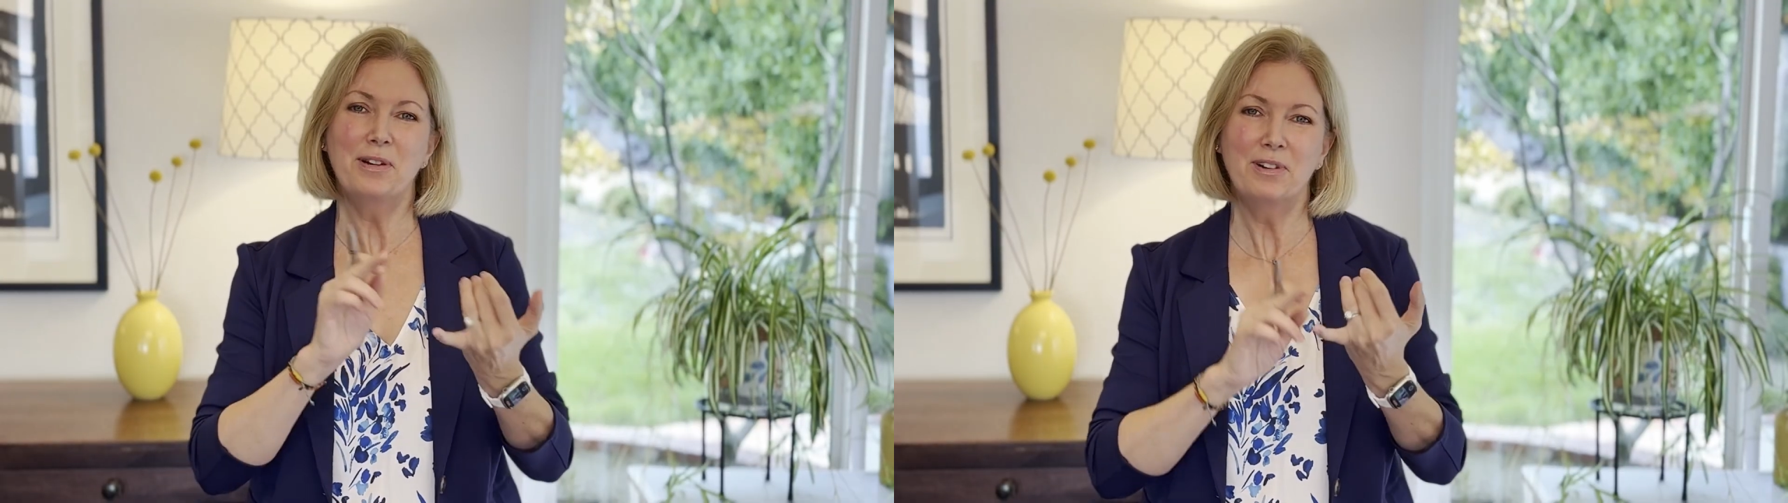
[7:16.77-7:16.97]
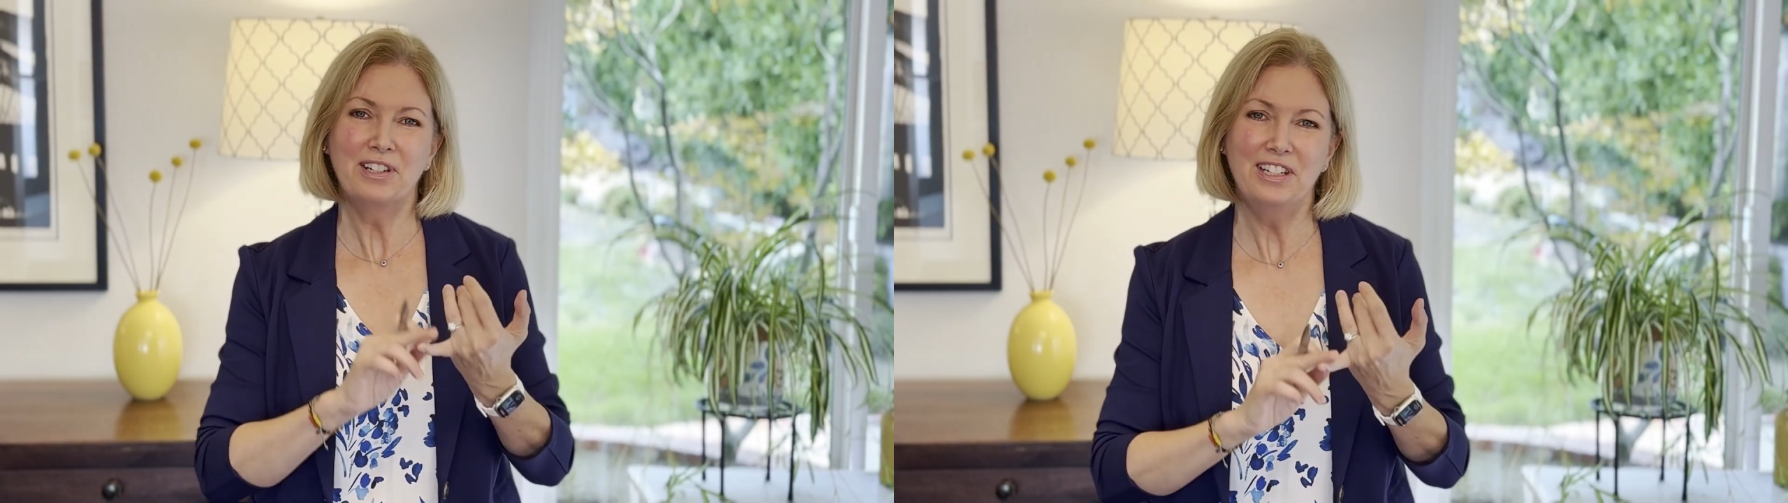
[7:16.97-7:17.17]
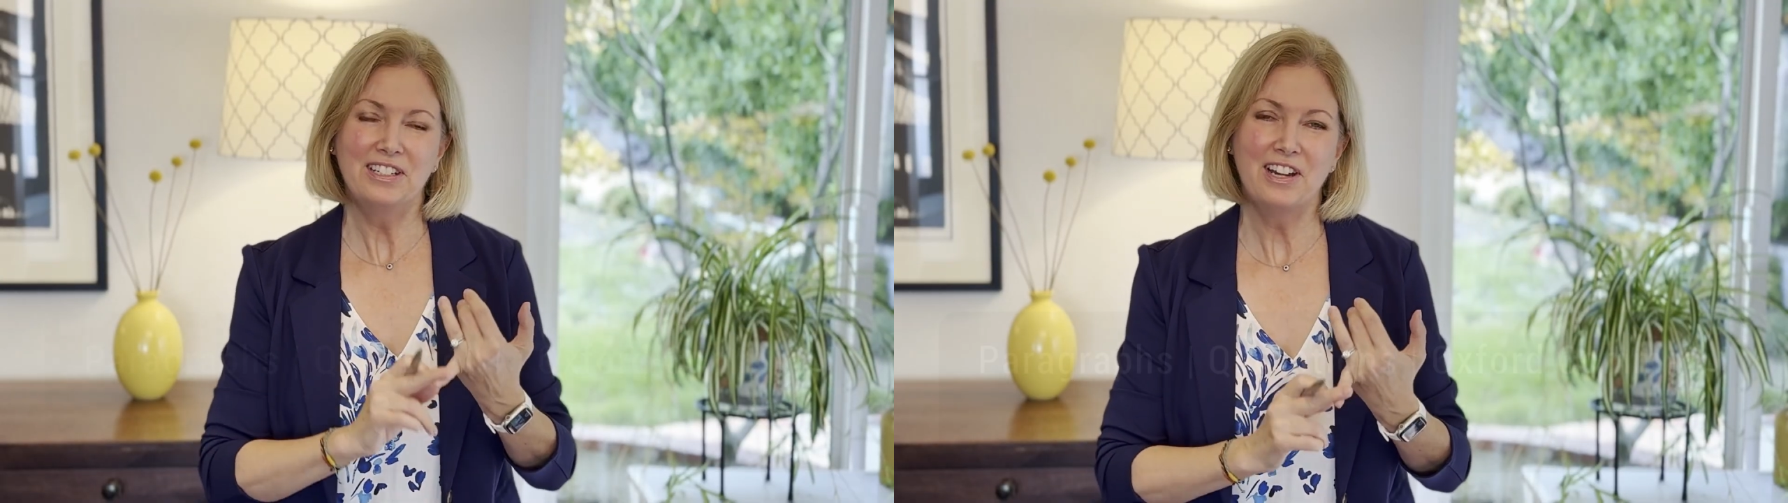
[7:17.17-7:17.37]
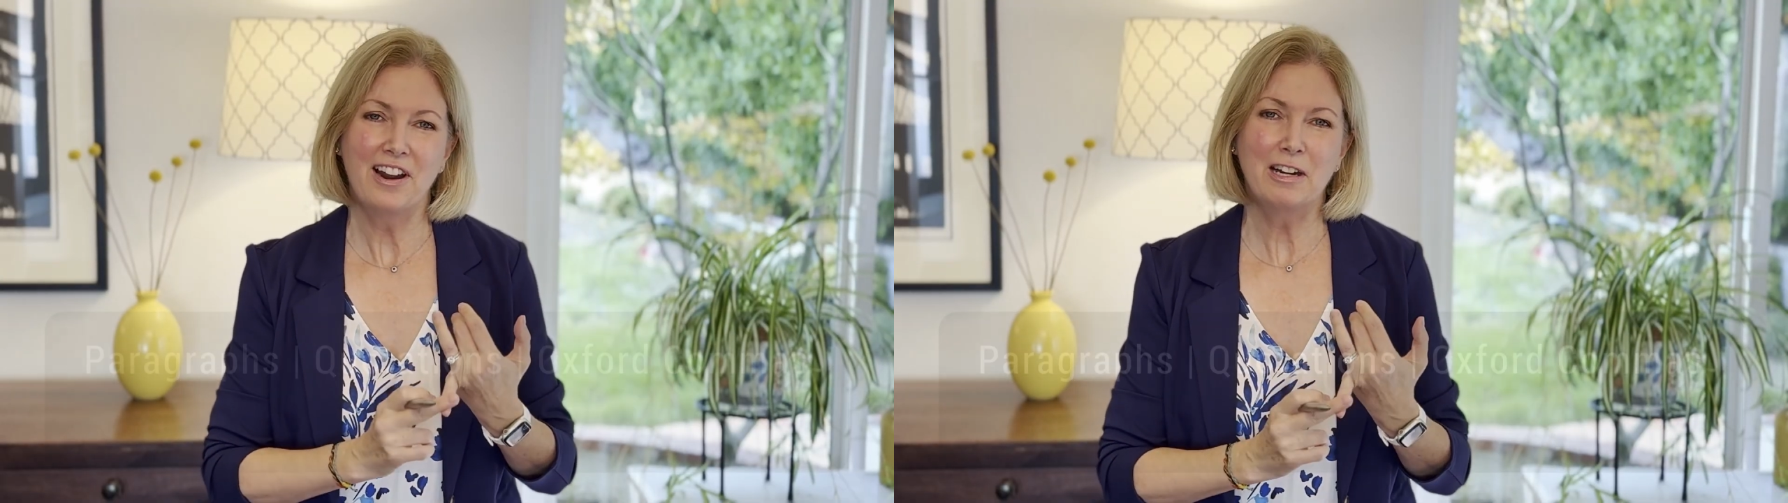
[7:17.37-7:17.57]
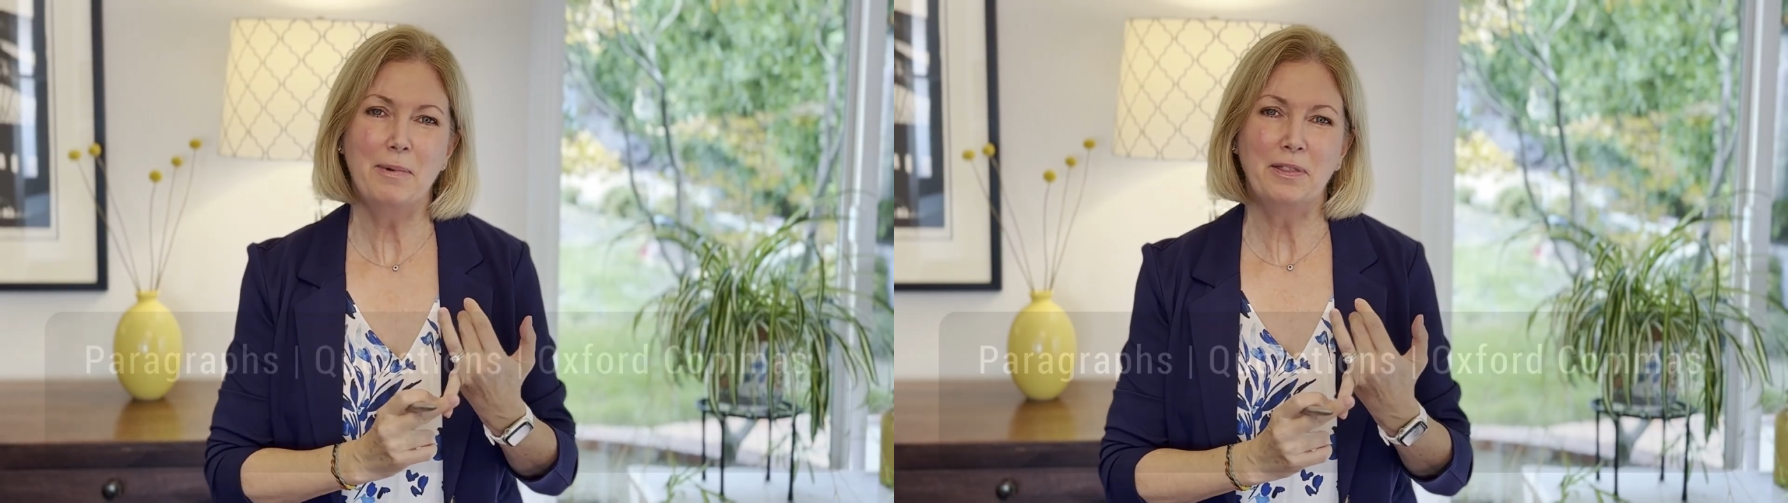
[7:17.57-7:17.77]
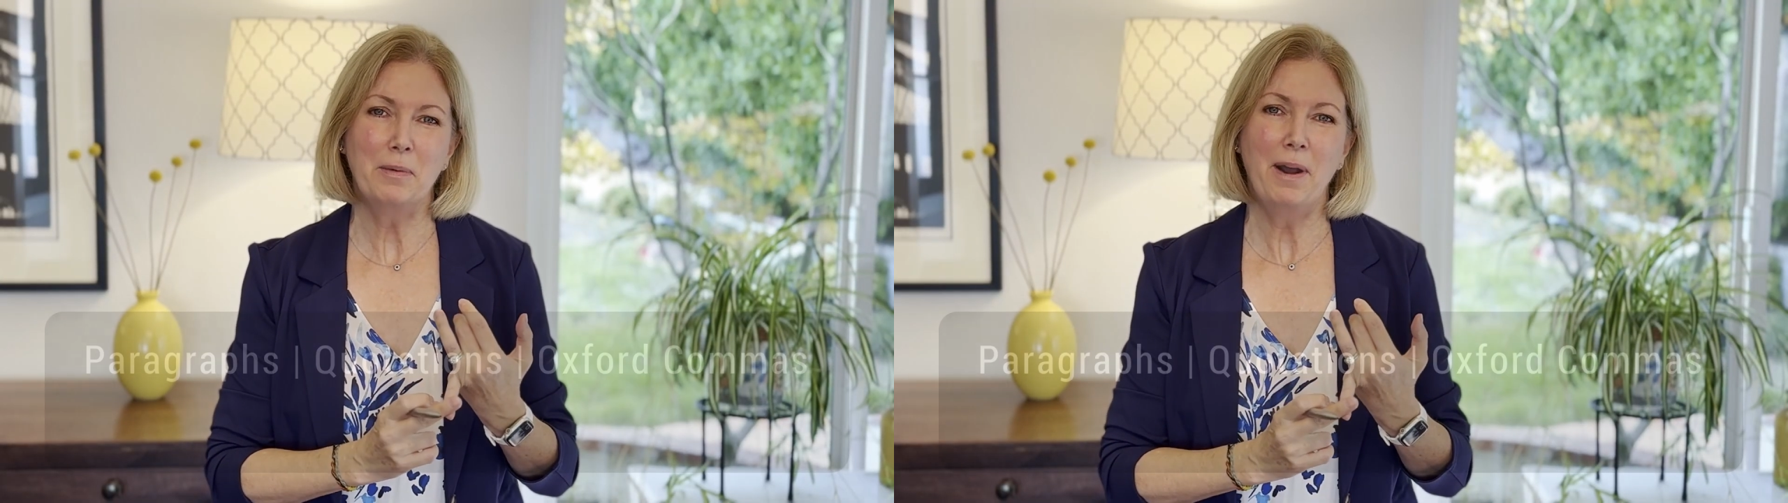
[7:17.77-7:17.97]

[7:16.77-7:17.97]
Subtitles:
we're going to talk about the